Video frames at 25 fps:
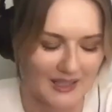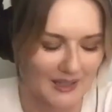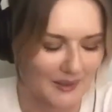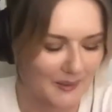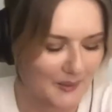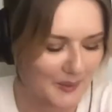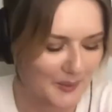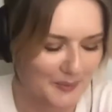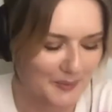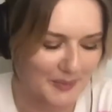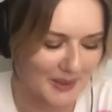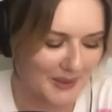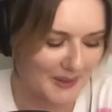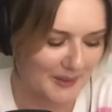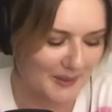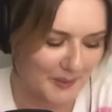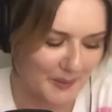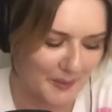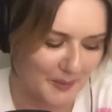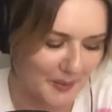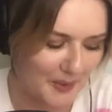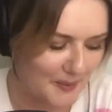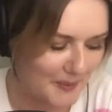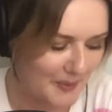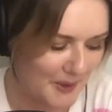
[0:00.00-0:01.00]
be
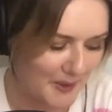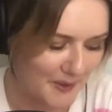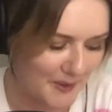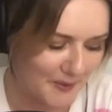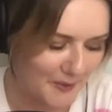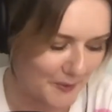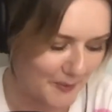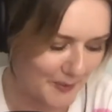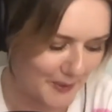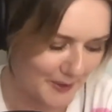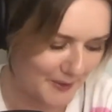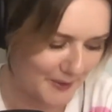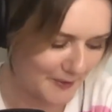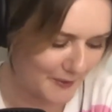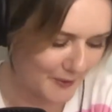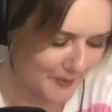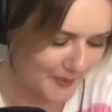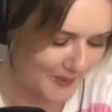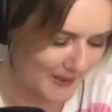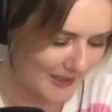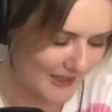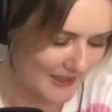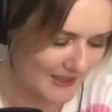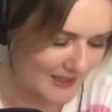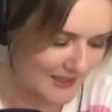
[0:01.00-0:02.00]
a beautiful, beautiful place.